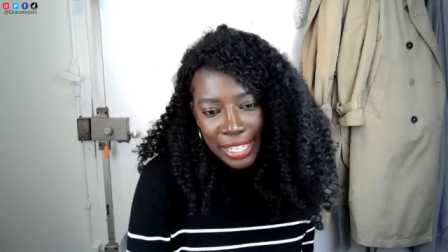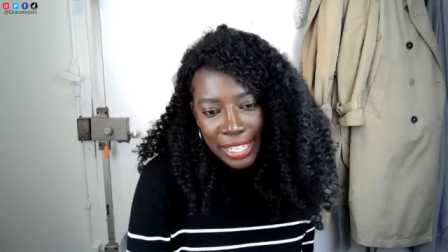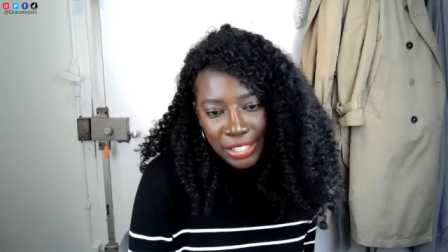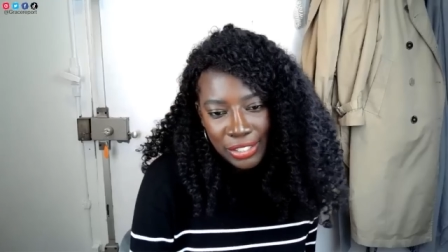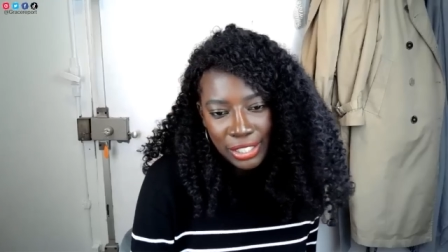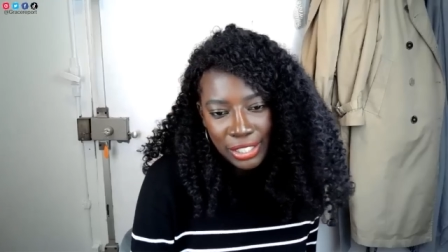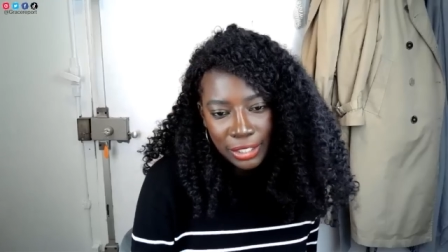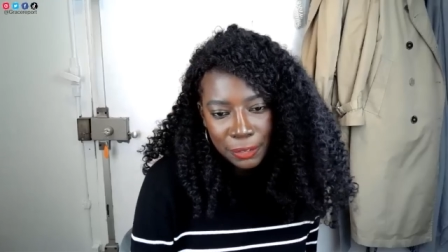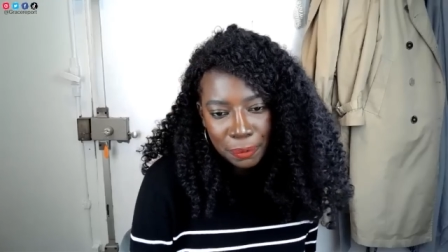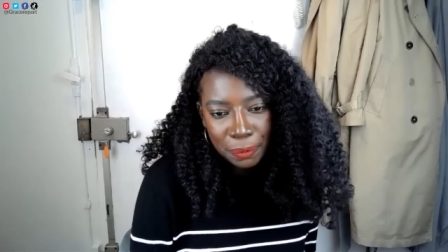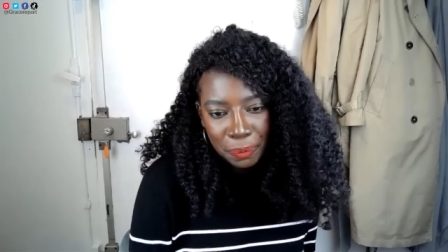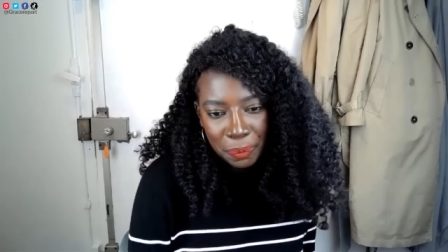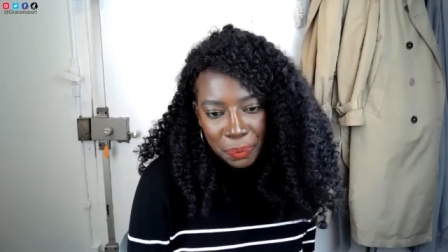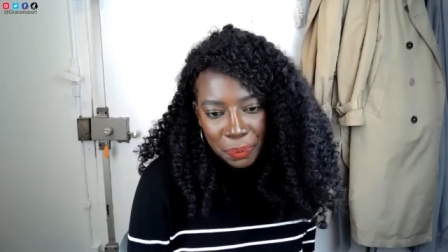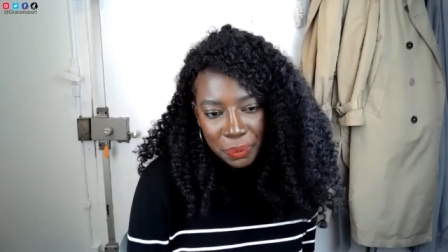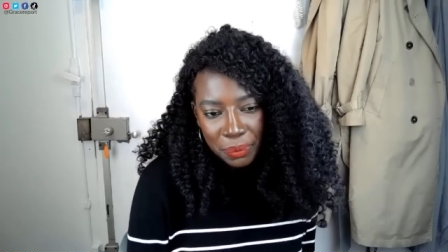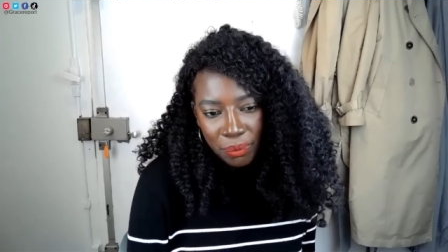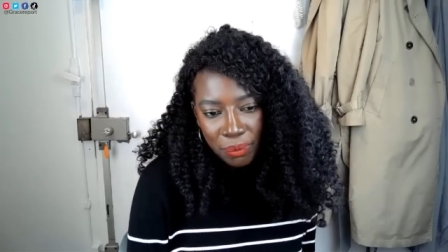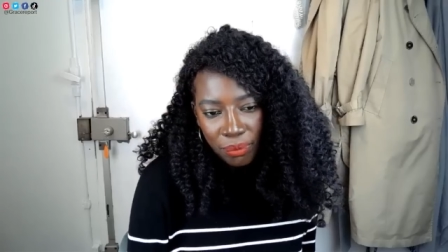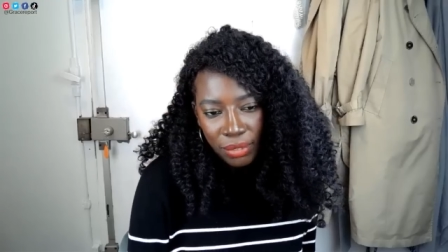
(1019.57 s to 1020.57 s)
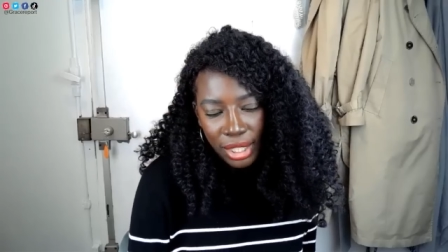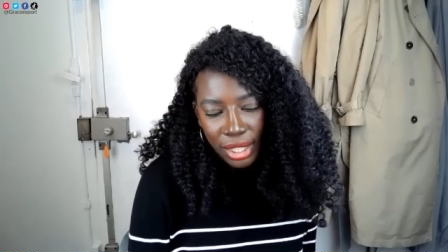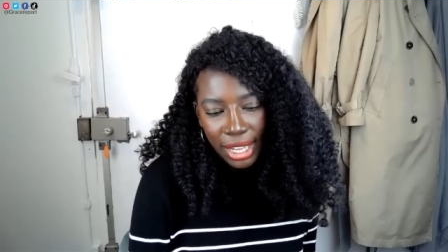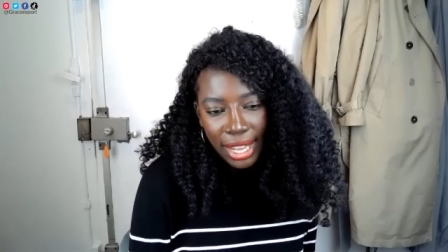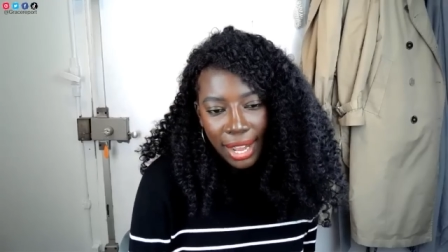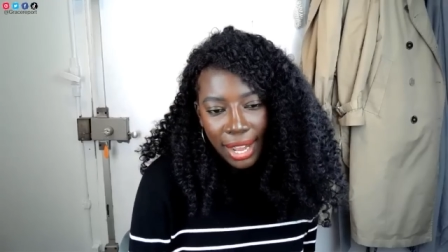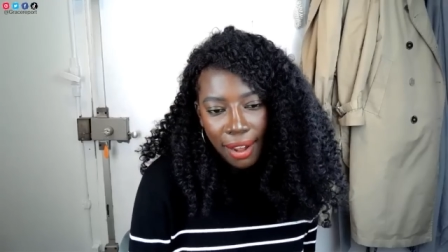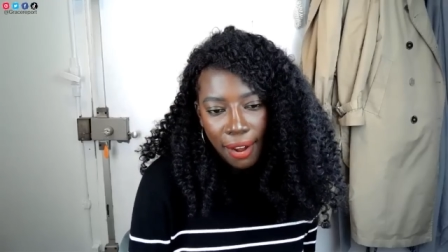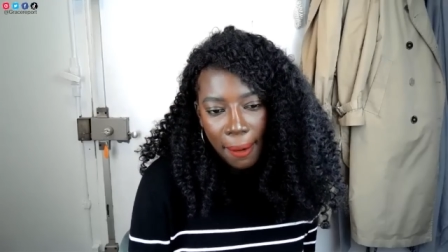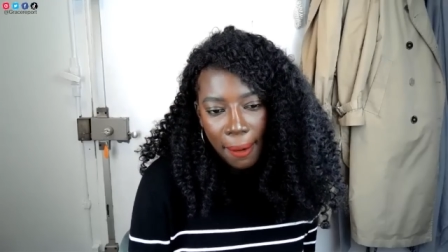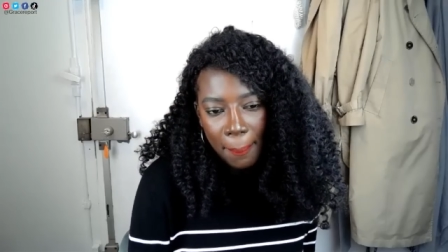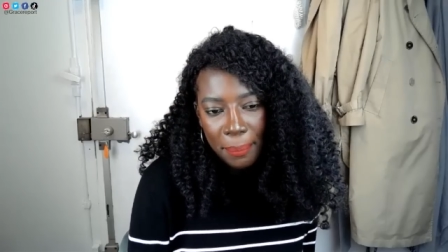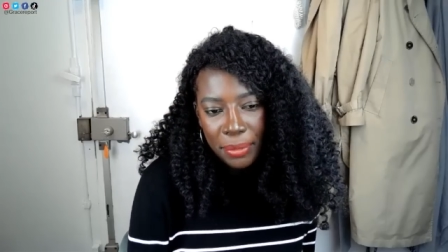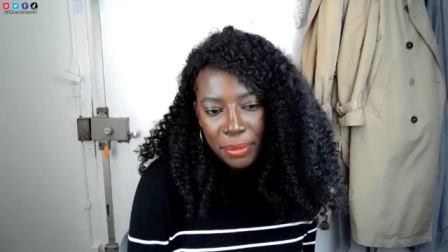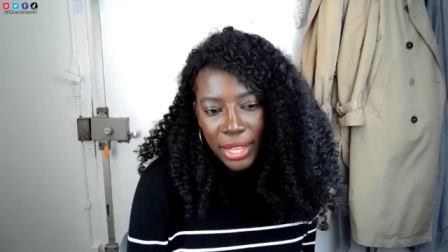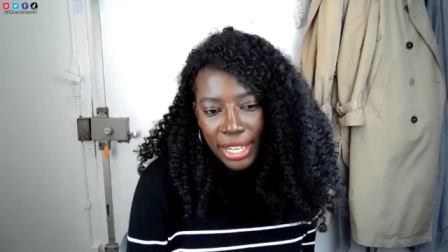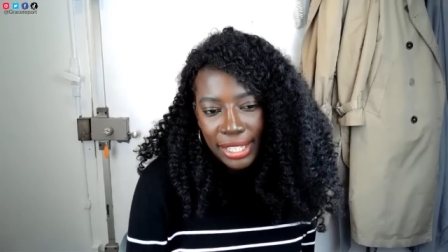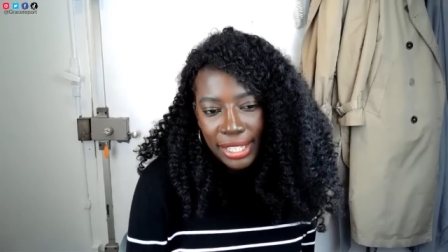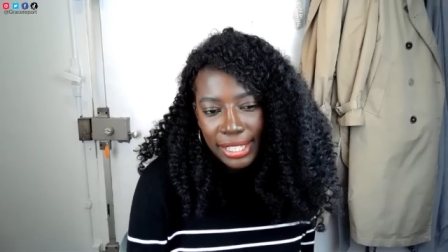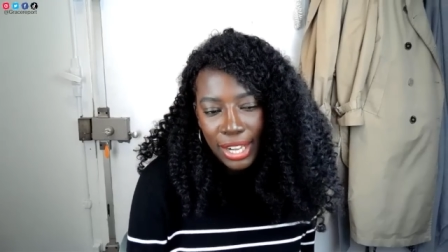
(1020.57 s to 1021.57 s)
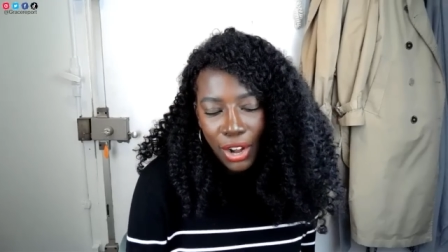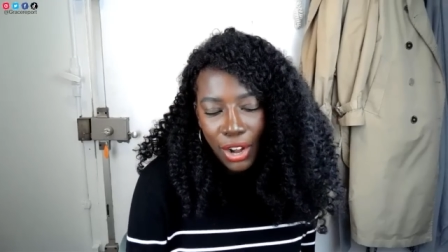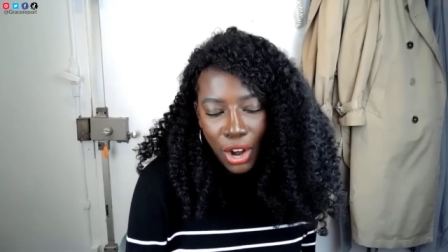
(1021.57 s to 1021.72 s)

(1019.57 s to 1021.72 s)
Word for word: So um, then